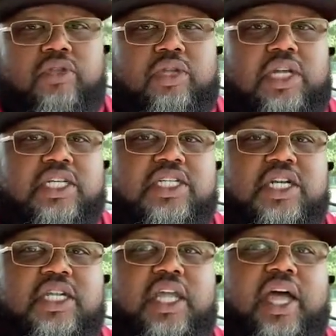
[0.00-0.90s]
it
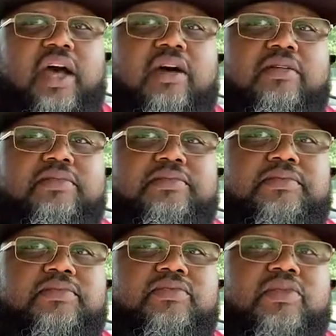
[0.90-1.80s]
shut down.
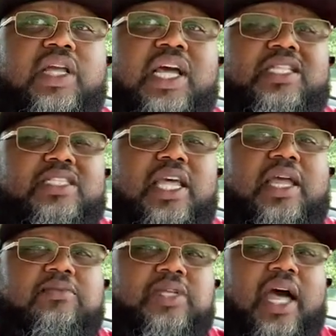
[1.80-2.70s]
At the
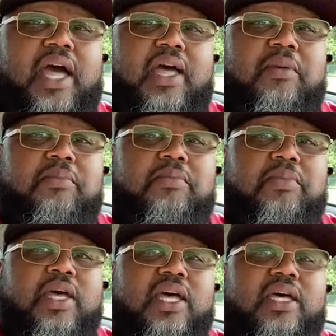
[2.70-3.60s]
same time,
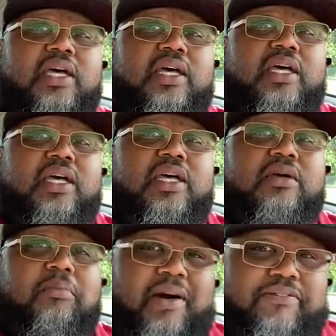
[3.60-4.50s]

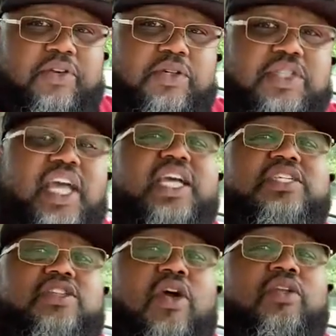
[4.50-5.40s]
my first day
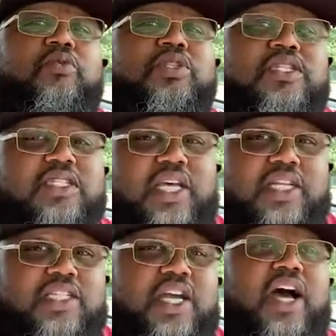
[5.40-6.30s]
started with the
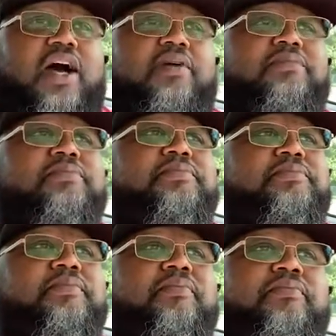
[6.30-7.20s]
second job
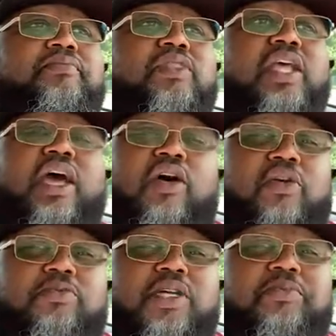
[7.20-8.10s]
at
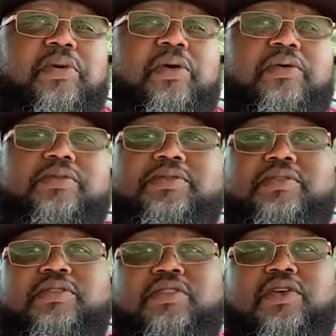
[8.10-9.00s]
Home Depot.
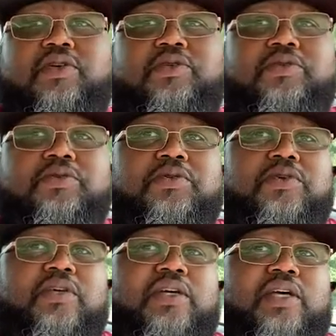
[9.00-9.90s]
So
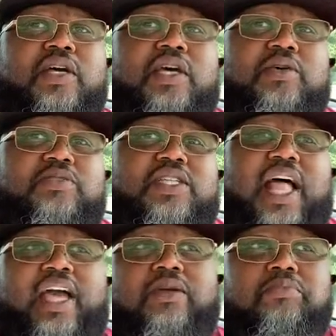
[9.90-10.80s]
it was
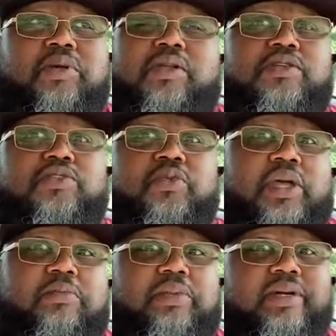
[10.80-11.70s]
like
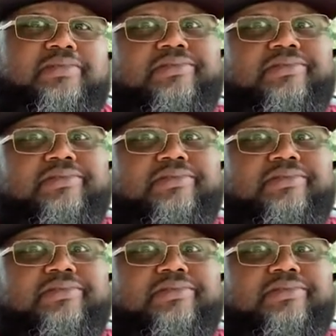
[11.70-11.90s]
bittersweet, but